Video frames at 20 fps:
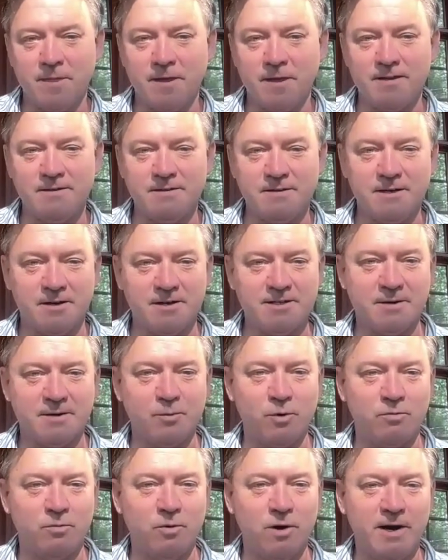And, I
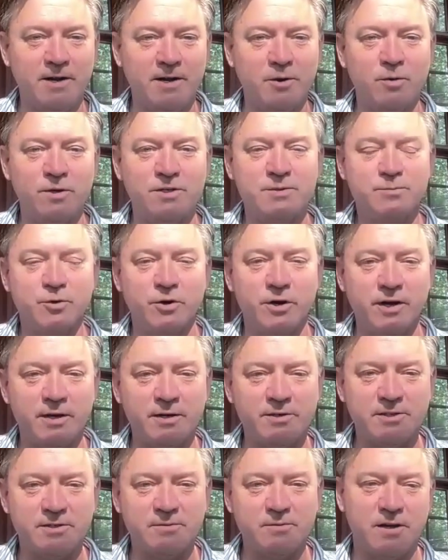said, well, why are you
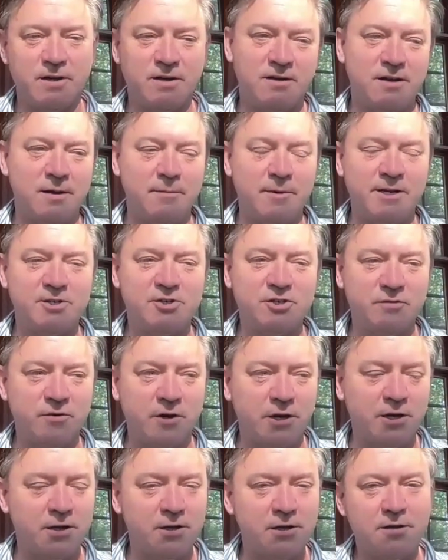whispering? She says, well, I'm at a
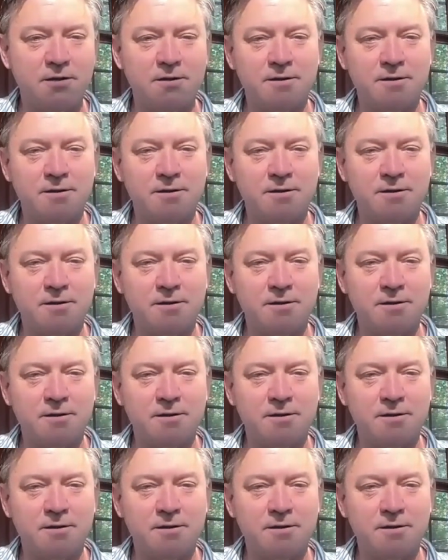Shiva.